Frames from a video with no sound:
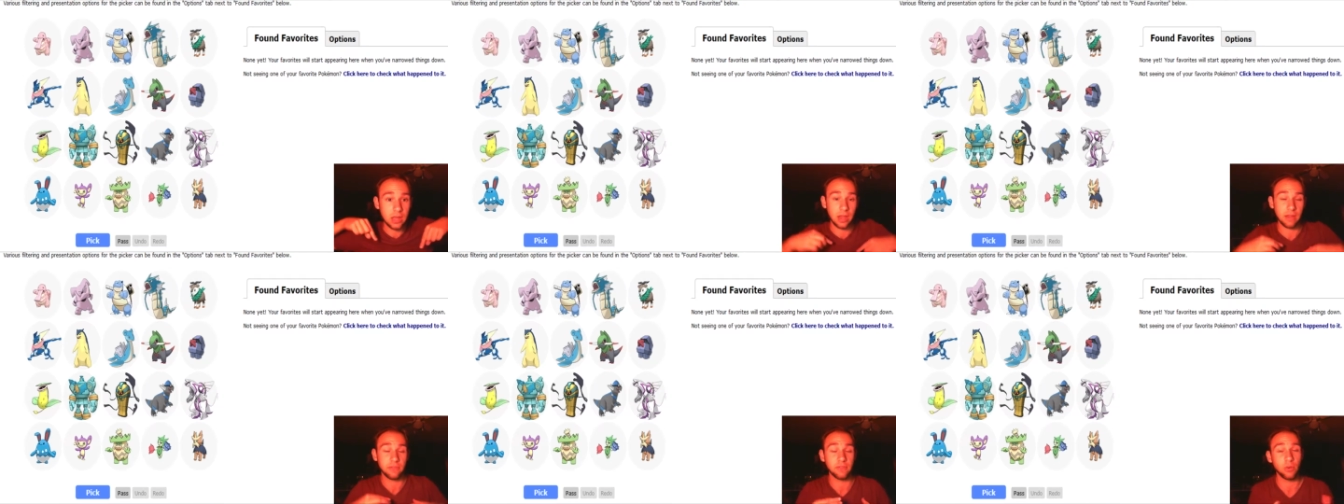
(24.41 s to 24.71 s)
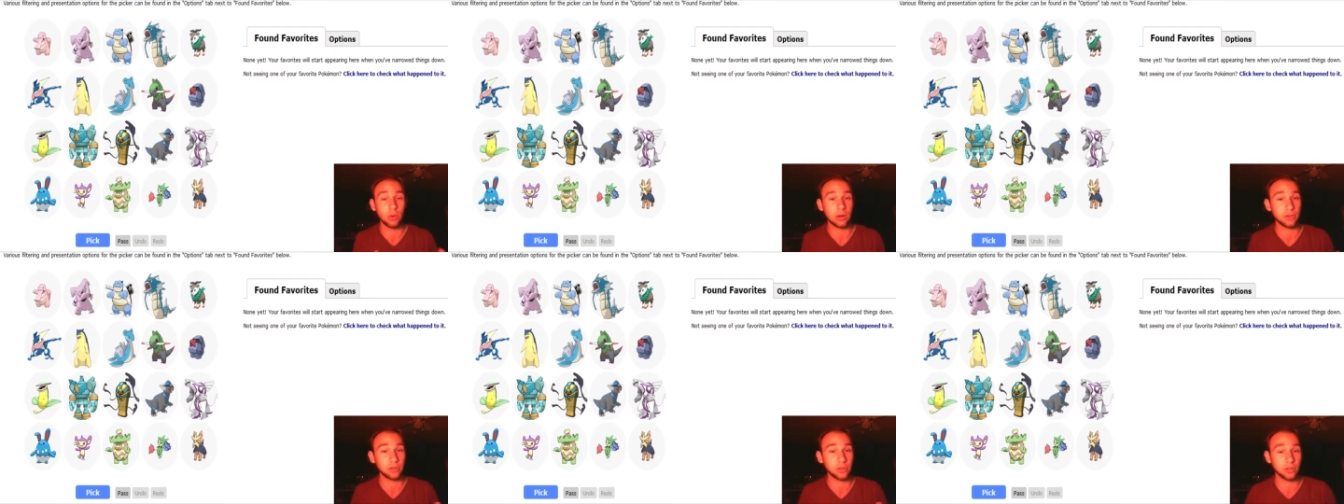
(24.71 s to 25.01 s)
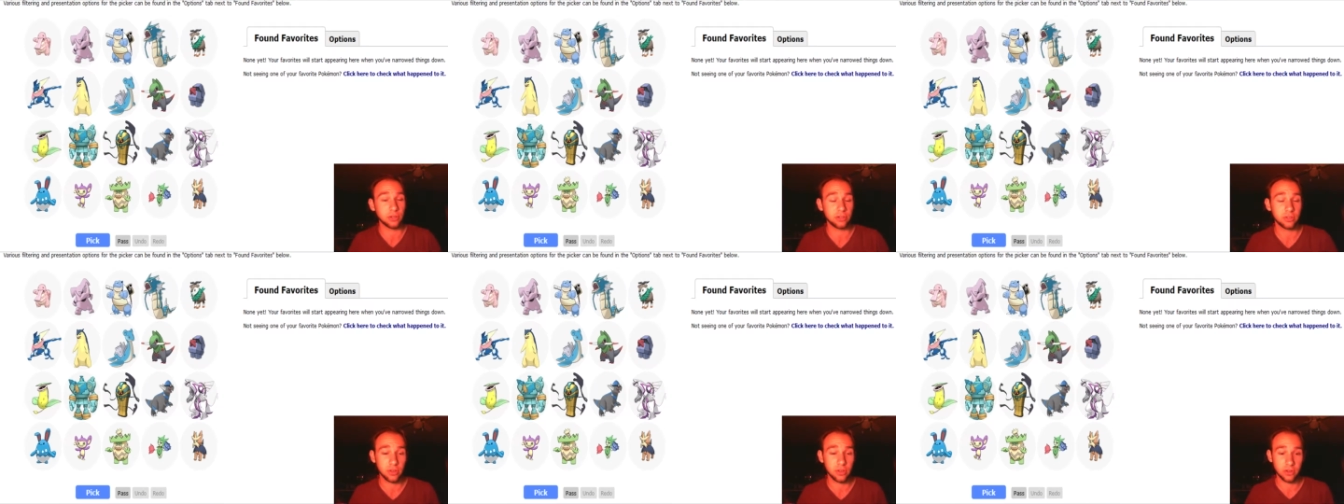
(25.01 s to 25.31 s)
if you want to do
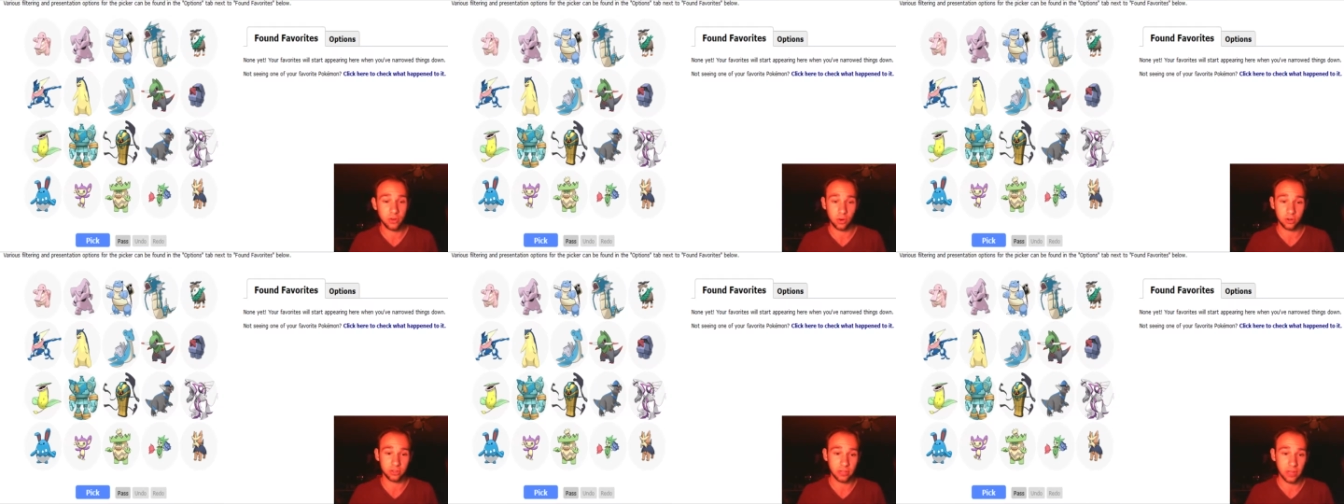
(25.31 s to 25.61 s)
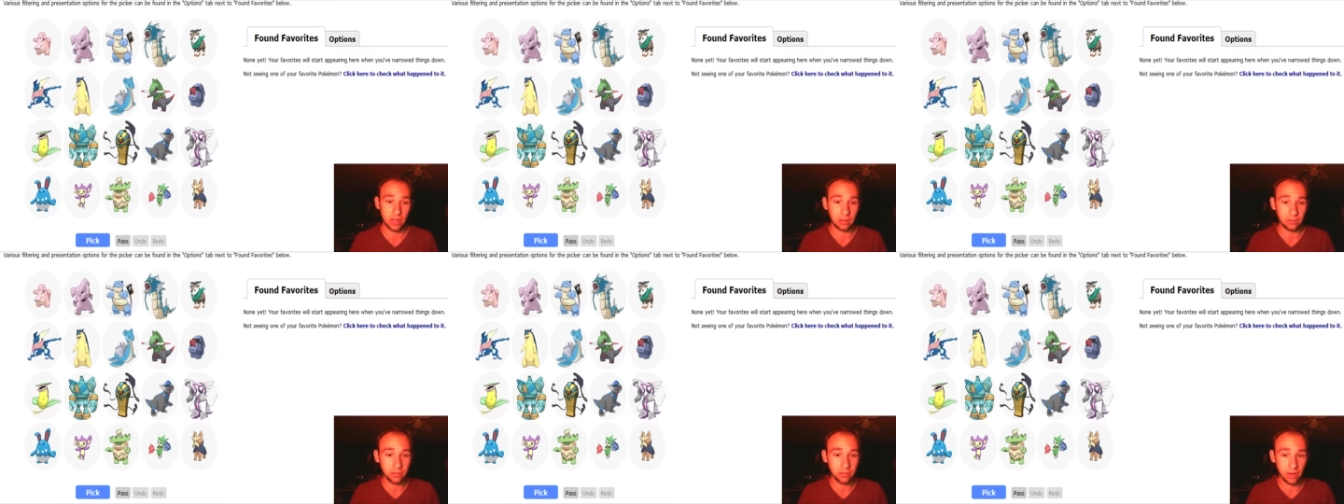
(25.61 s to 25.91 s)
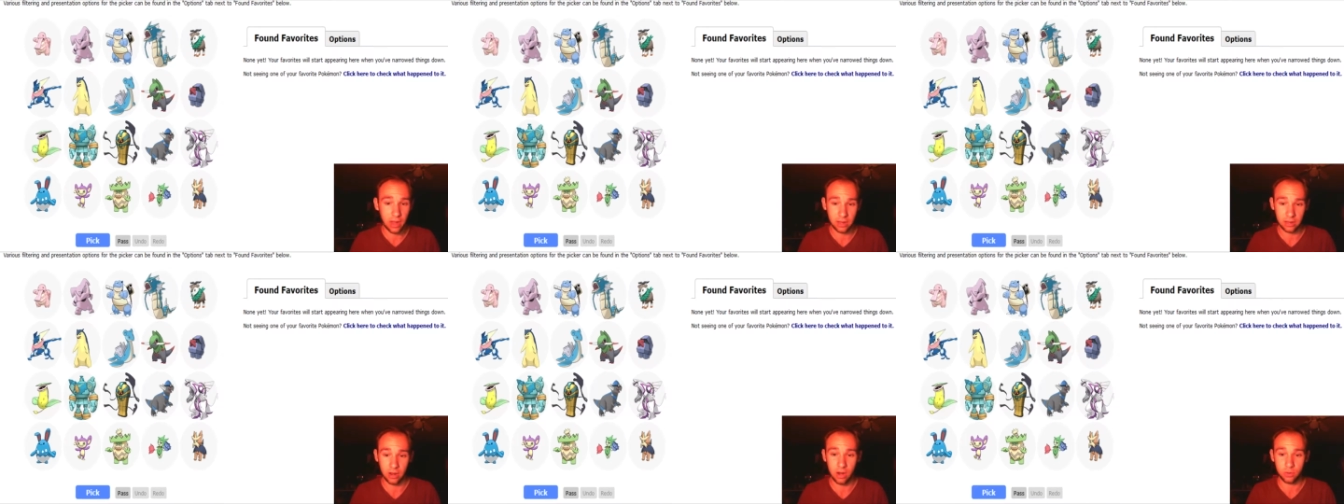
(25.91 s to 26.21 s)
this yourself
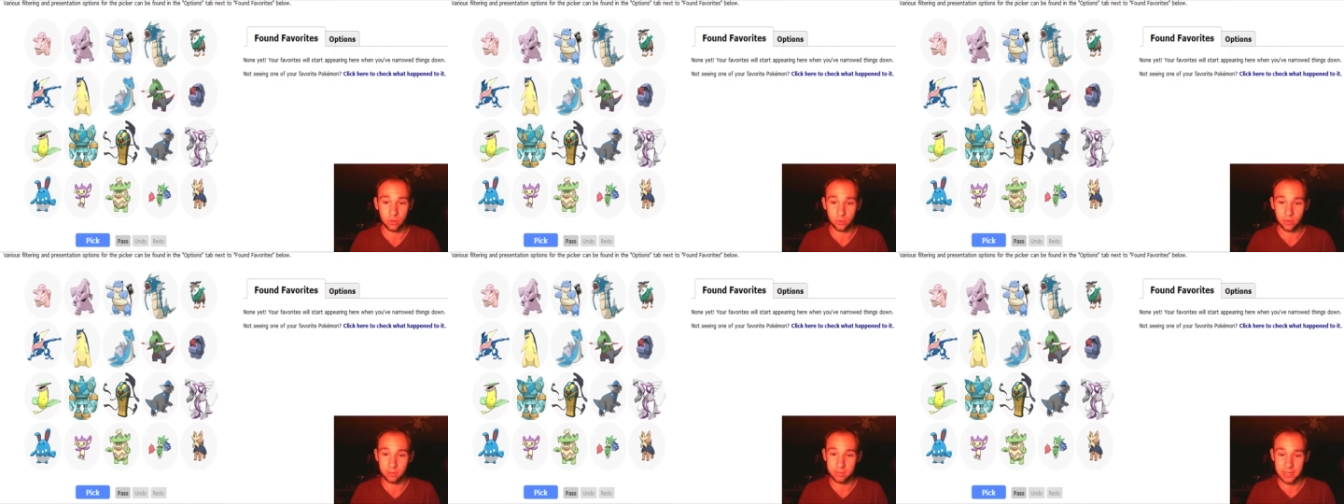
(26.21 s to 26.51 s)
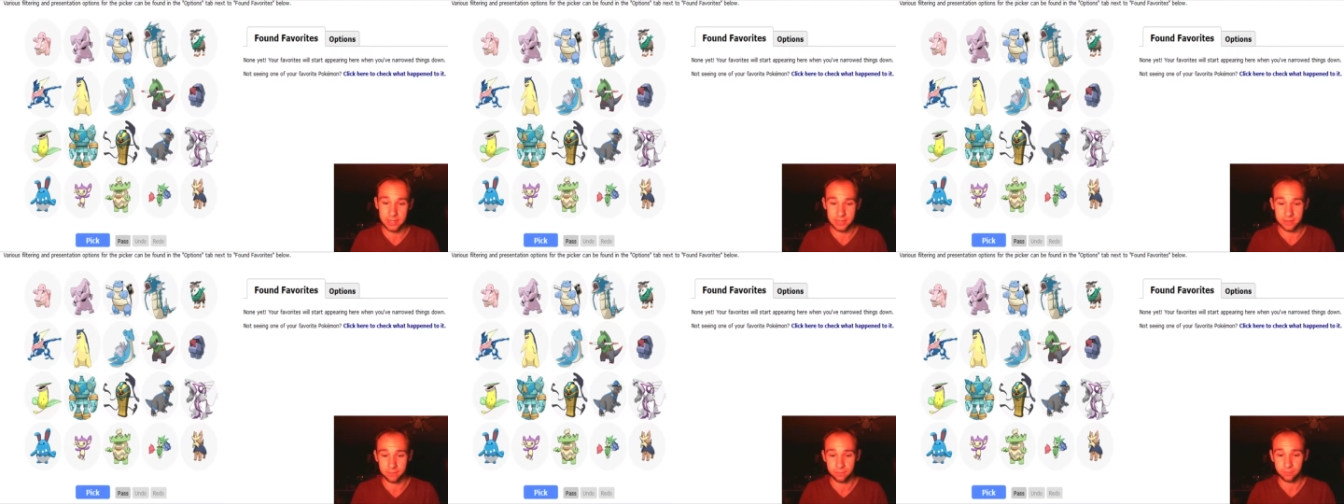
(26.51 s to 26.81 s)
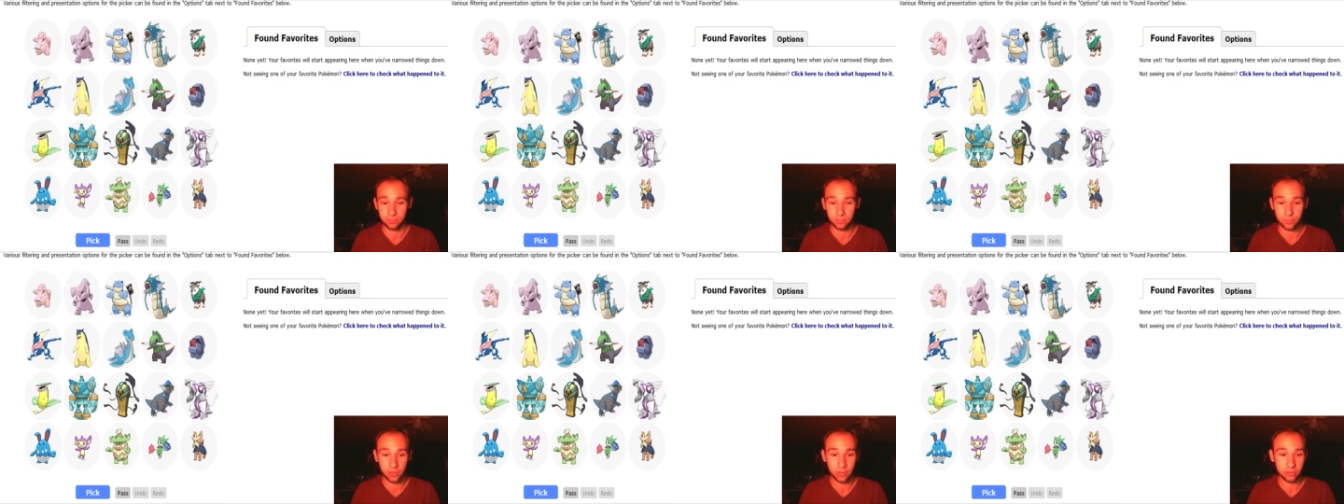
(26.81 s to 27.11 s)
along with me.
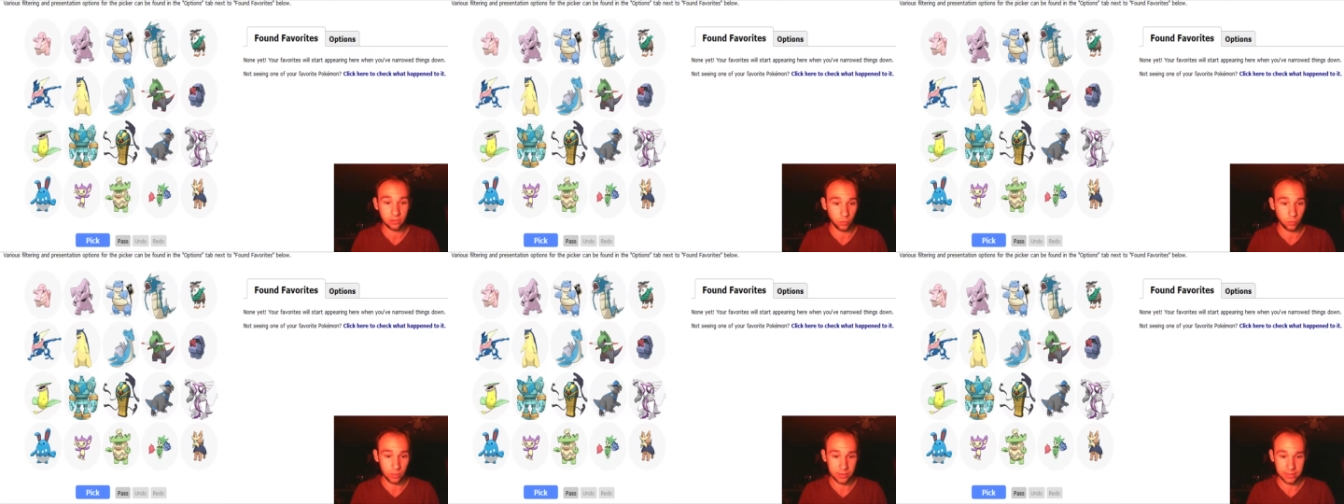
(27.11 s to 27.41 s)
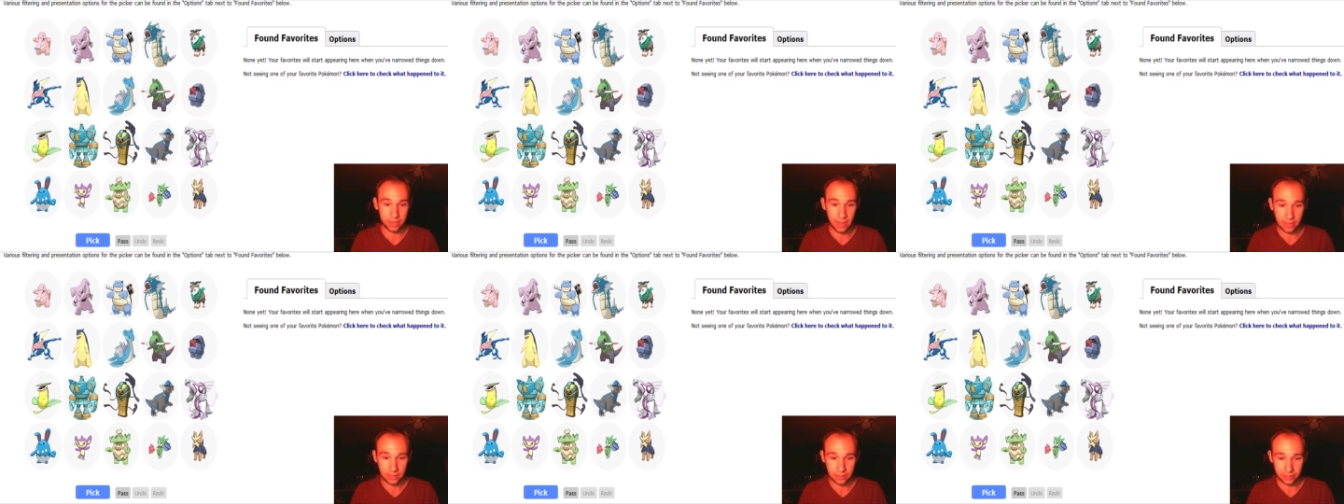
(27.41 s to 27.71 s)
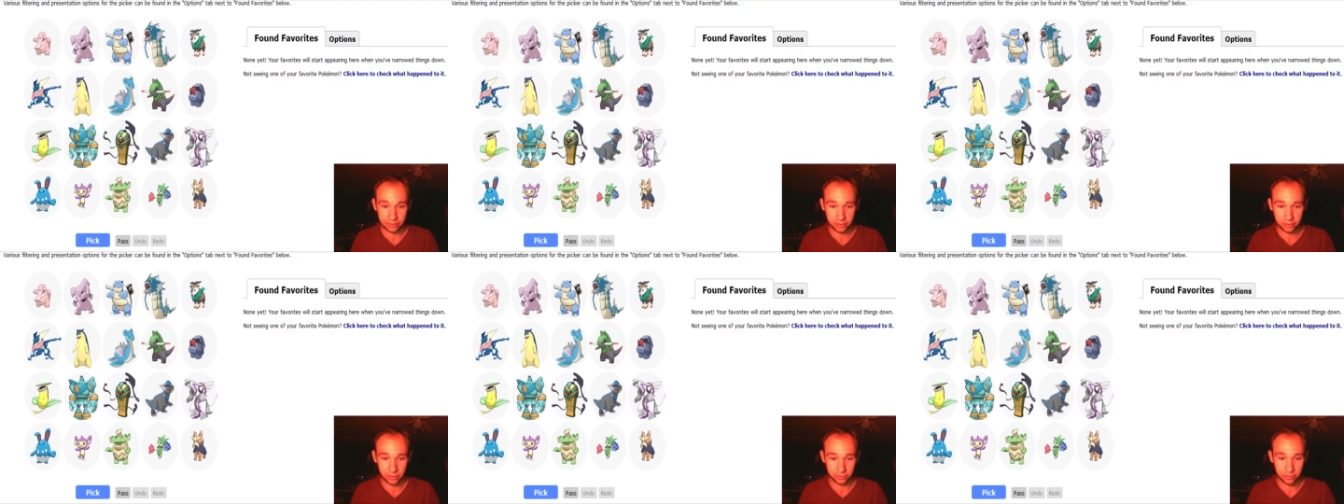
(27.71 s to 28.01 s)
So with that,
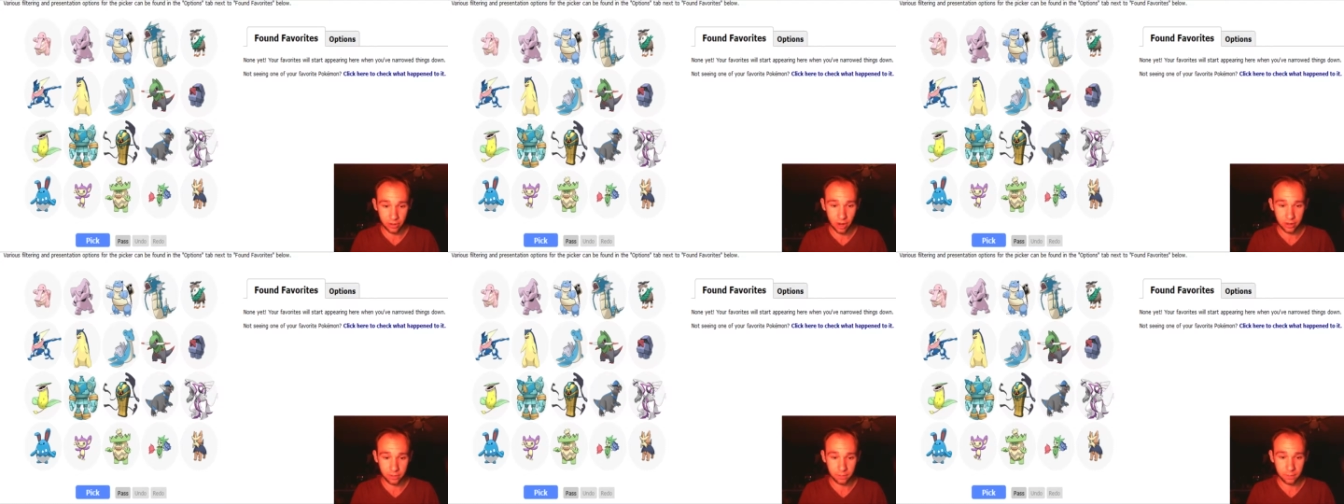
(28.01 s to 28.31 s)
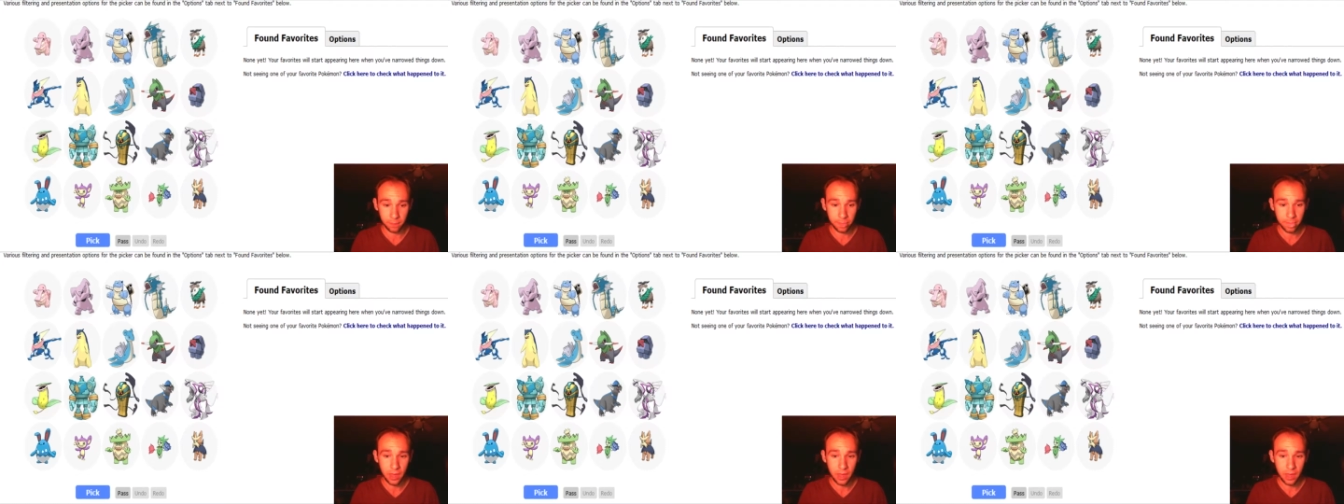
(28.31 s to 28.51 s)
let's get started.